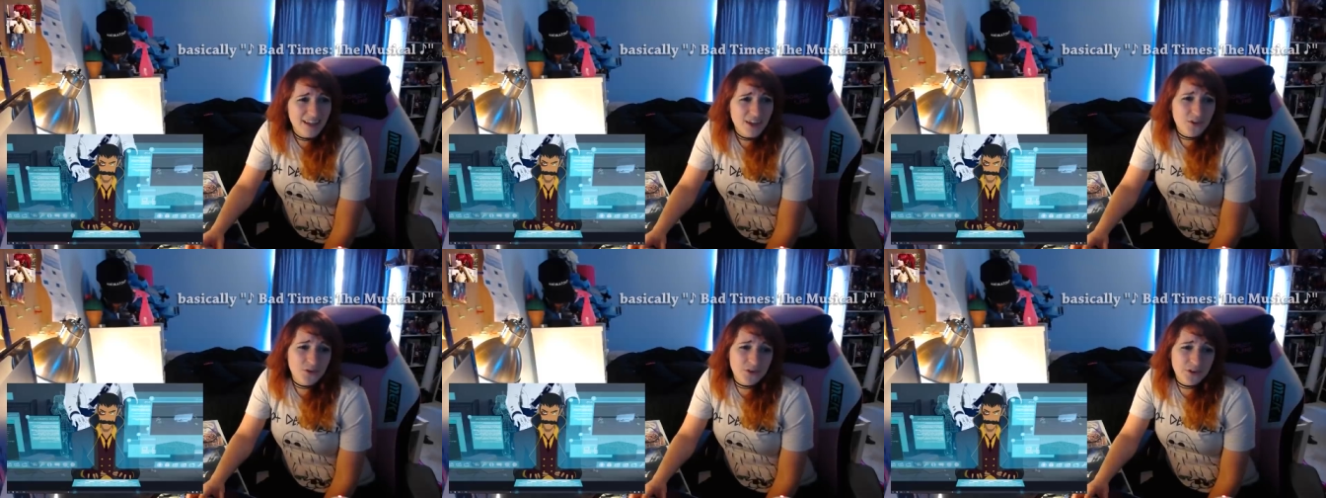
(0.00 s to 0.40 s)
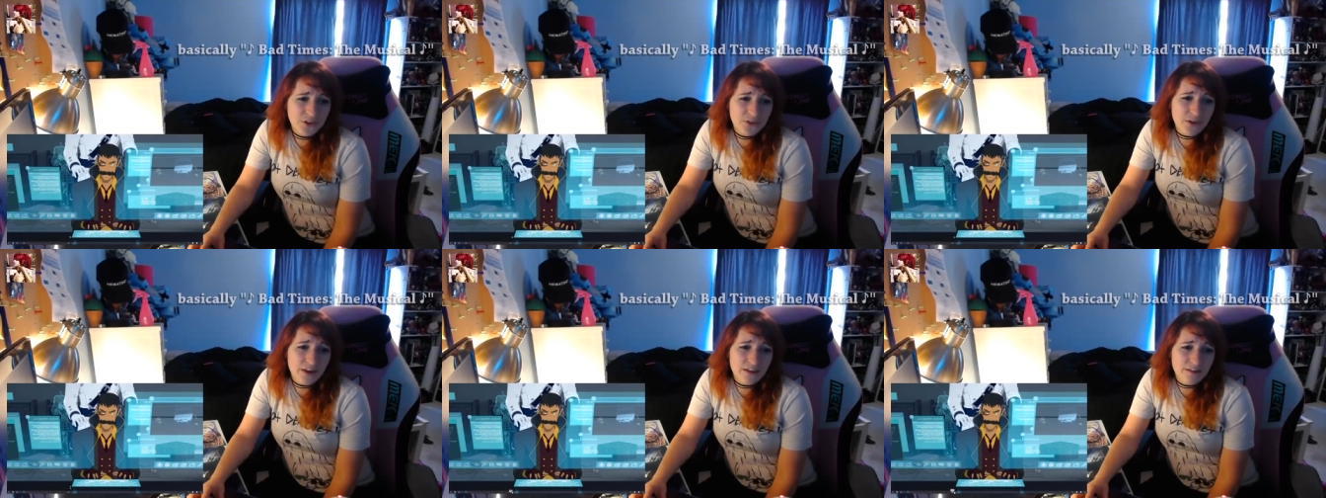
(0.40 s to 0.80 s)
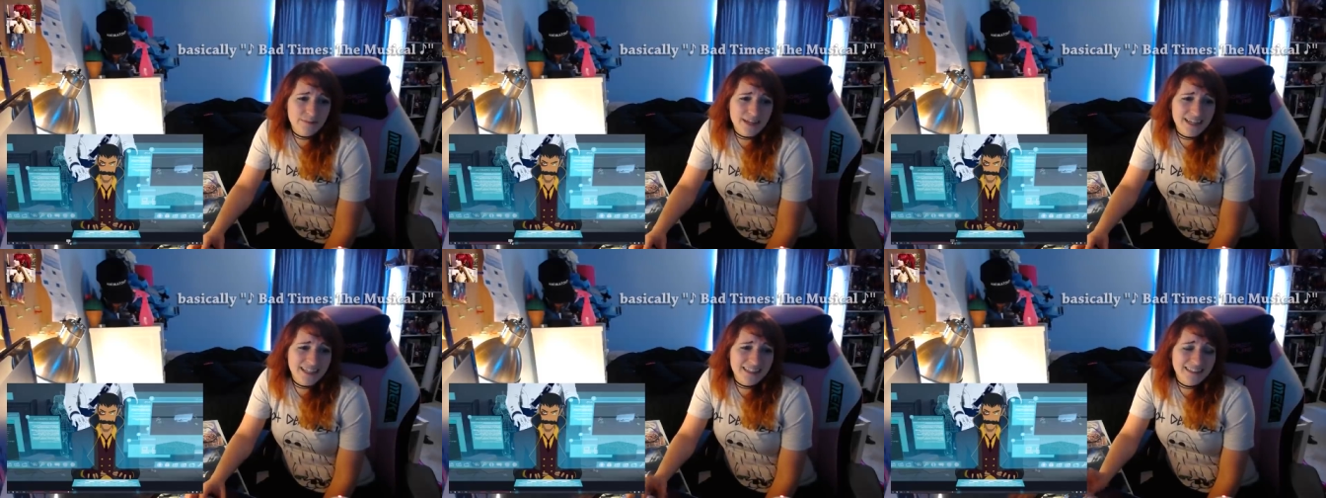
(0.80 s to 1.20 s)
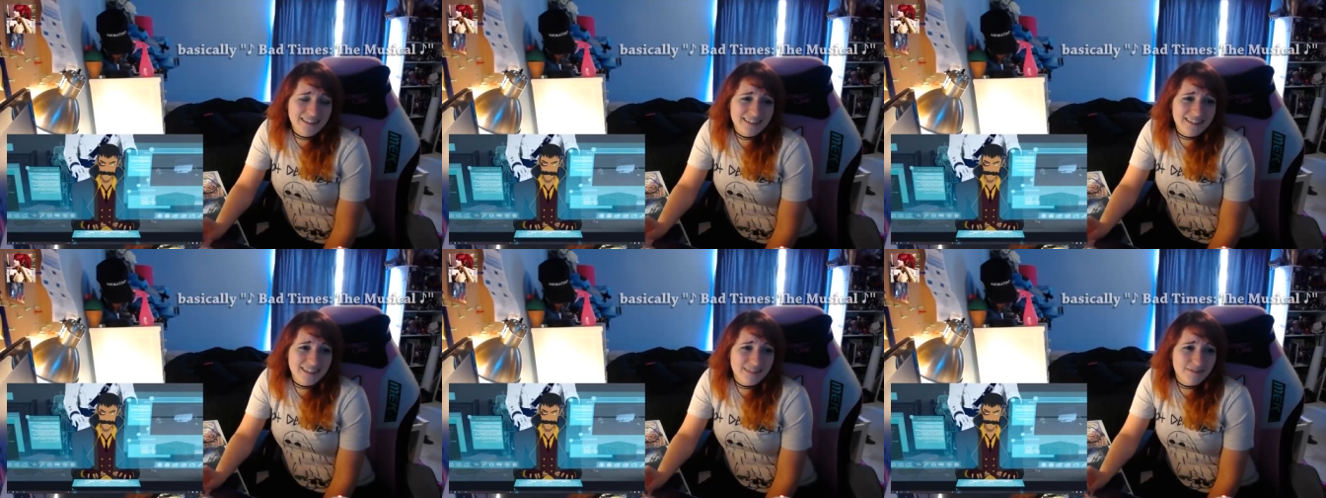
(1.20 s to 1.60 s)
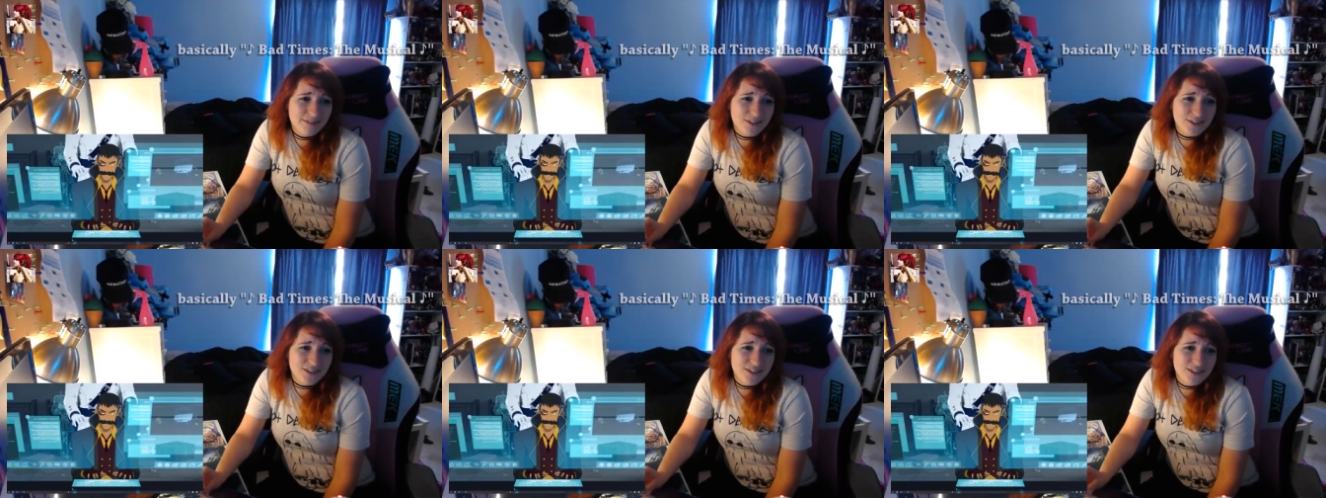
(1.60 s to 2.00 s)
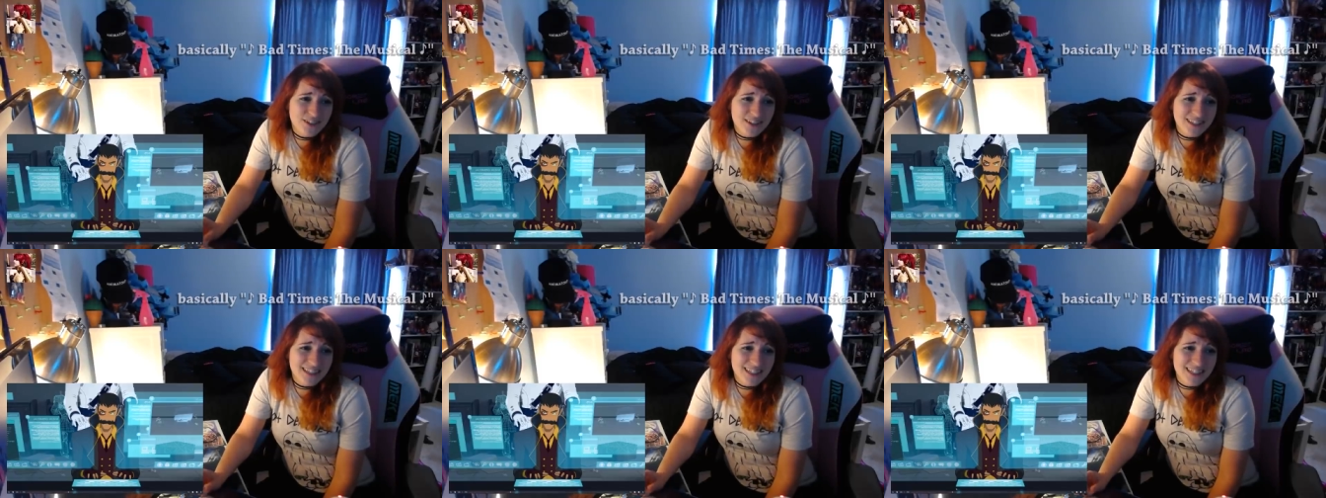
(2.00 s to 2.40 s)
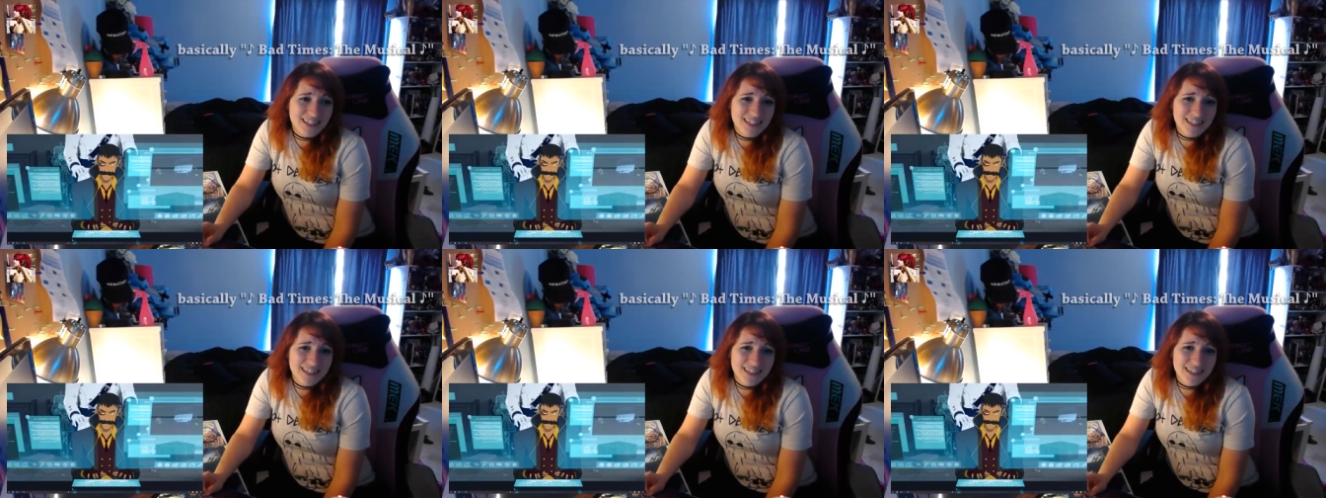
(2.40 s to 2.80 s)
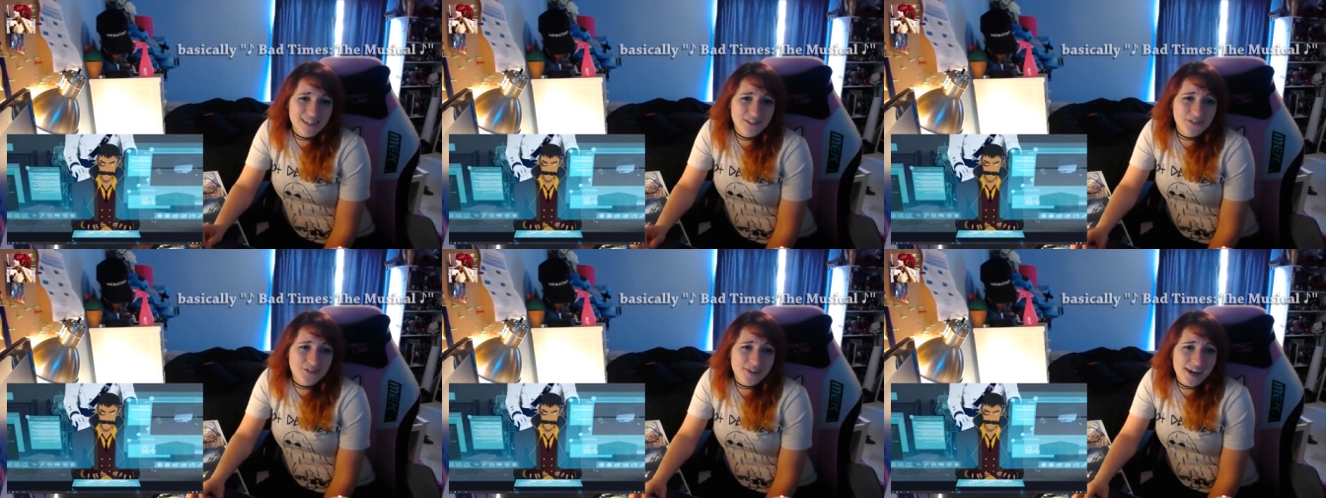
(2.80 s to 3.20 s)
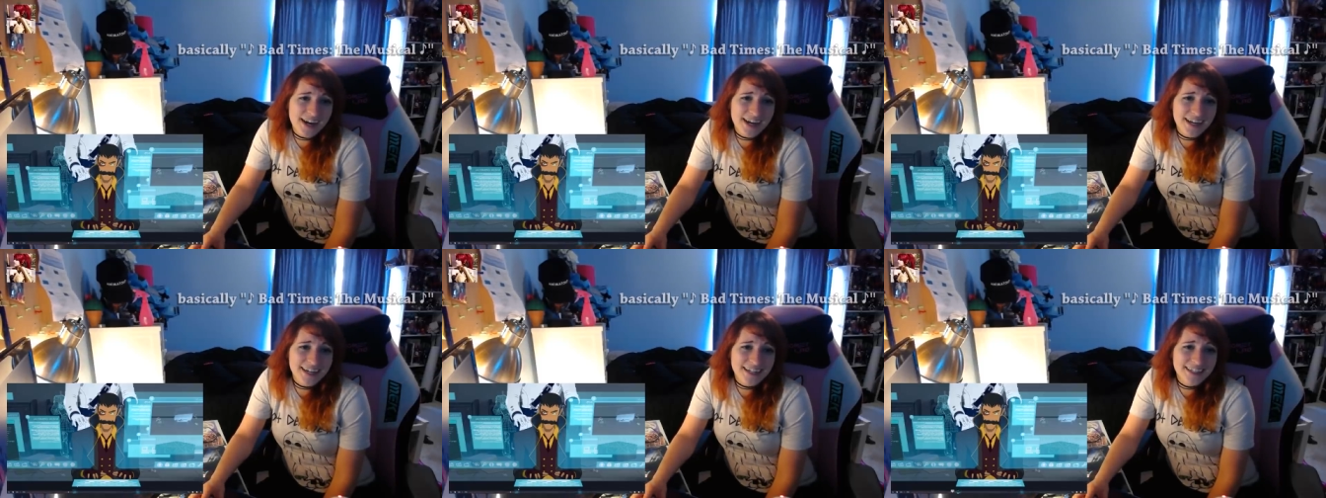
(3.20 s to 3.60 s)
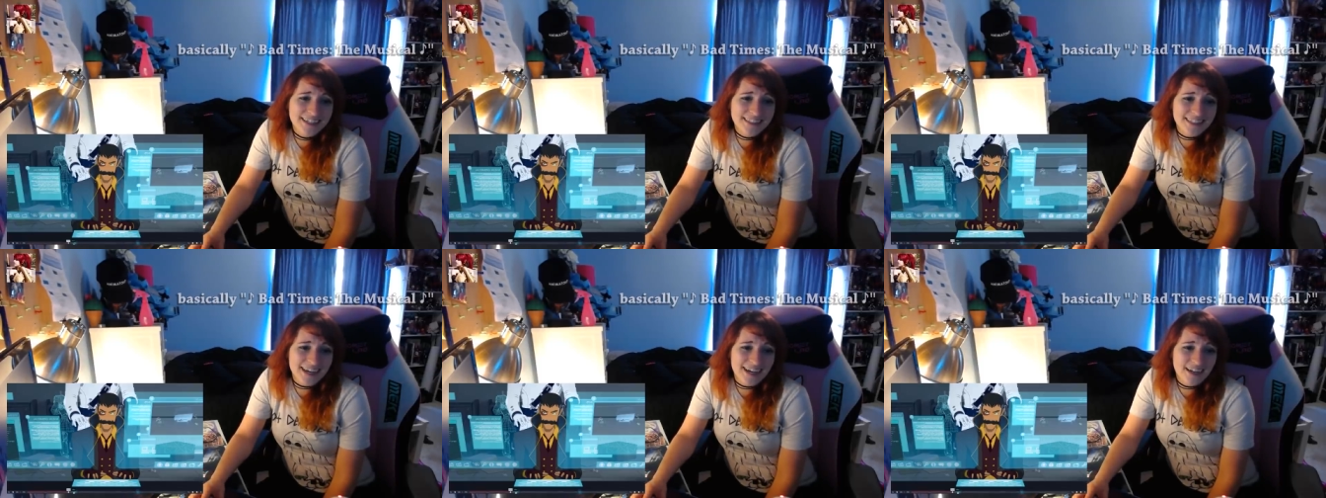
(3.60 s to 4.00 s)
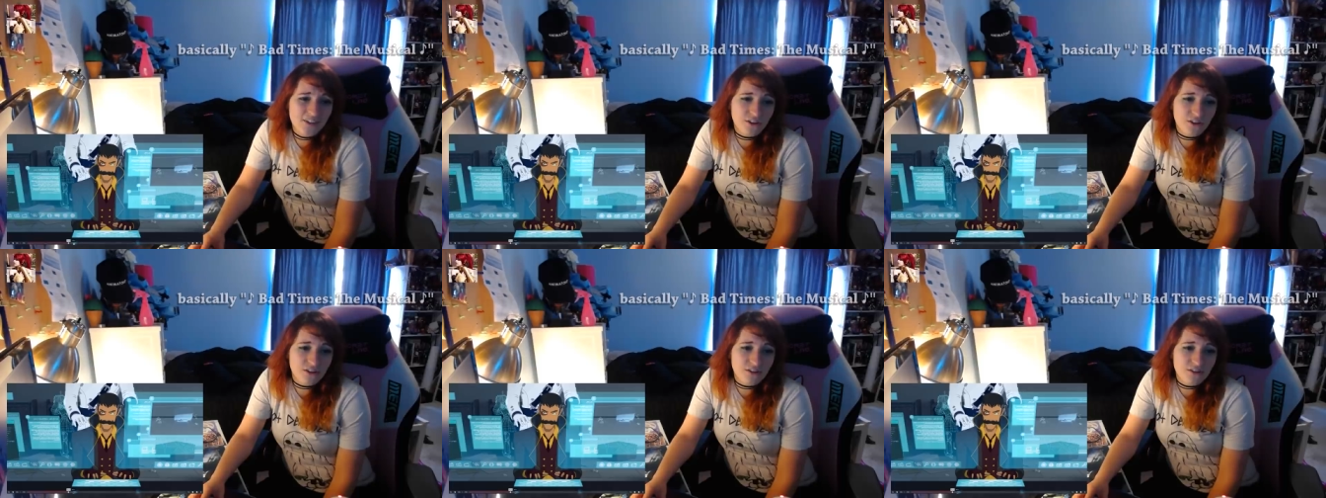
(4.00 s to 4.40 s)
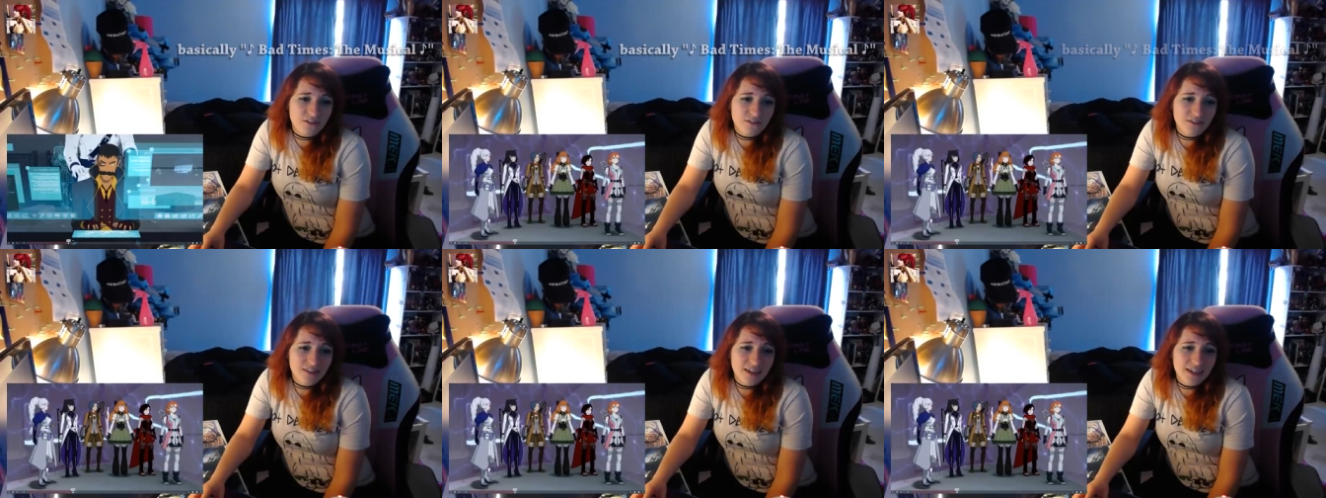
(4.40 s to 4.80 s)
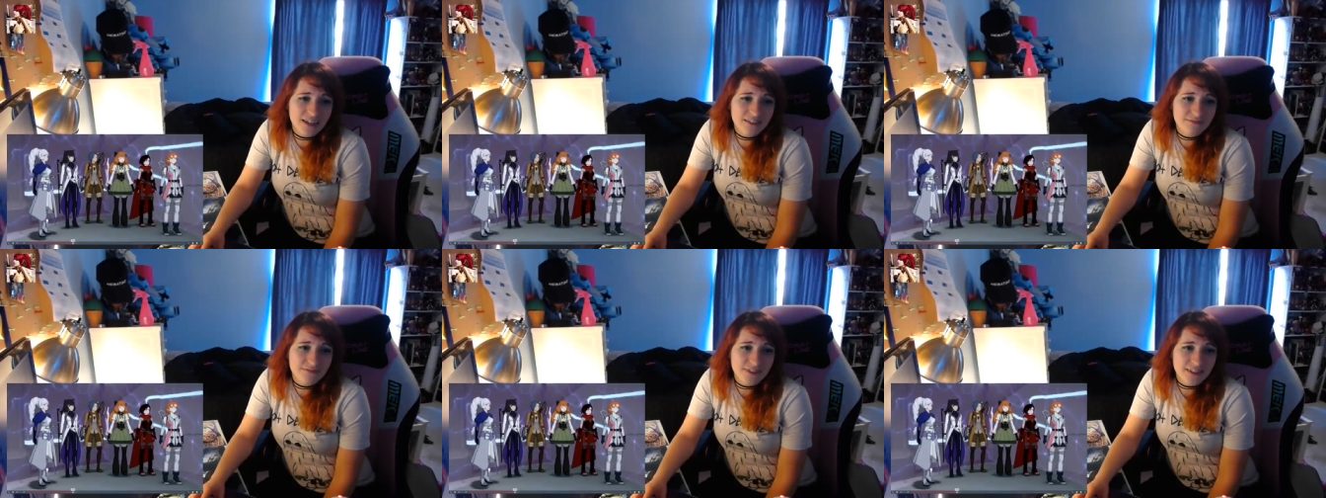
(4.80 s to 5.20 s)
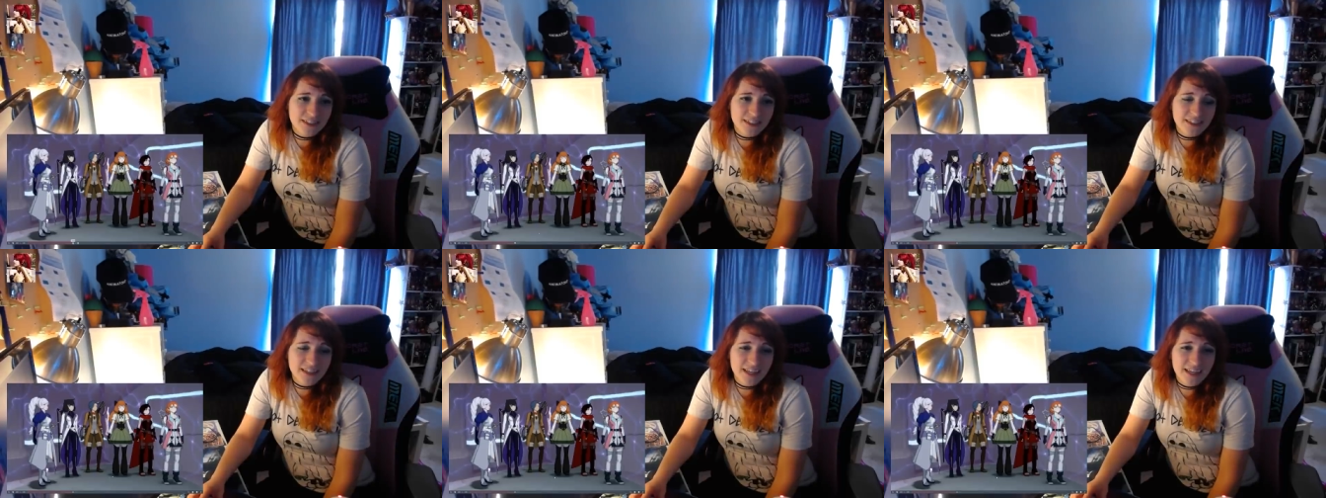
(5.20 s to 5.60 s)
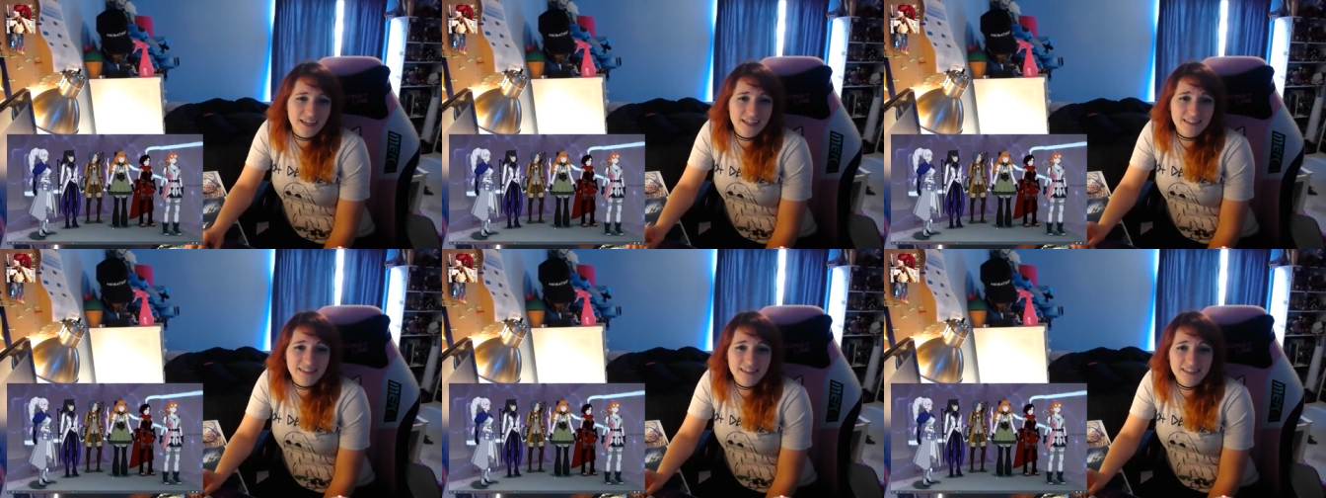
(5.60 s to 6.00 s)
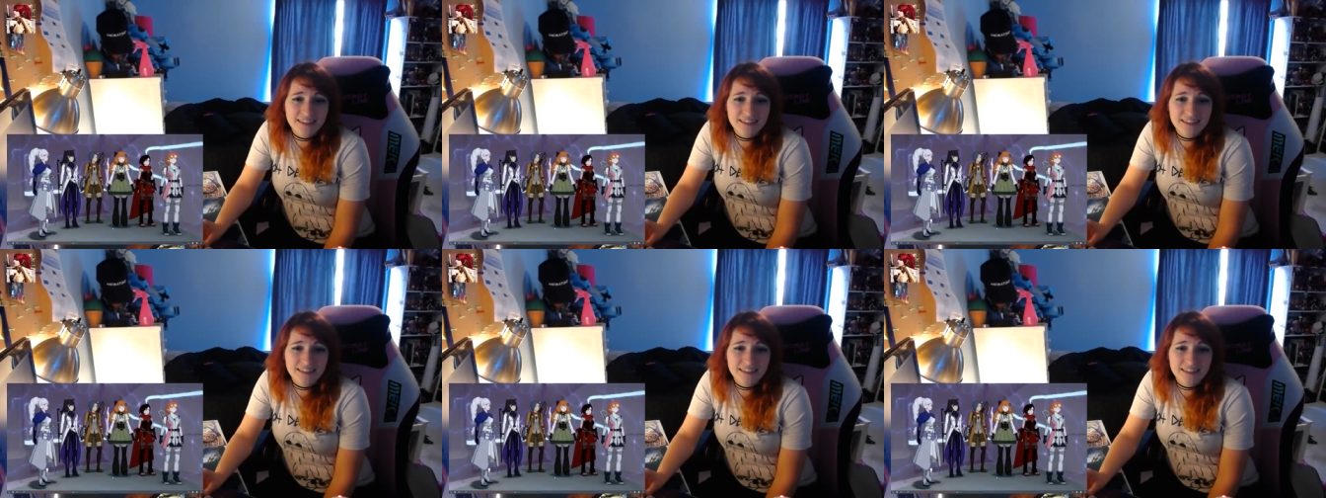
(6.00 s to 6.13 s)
or through other means, which just isn't great at all. I fucking hate.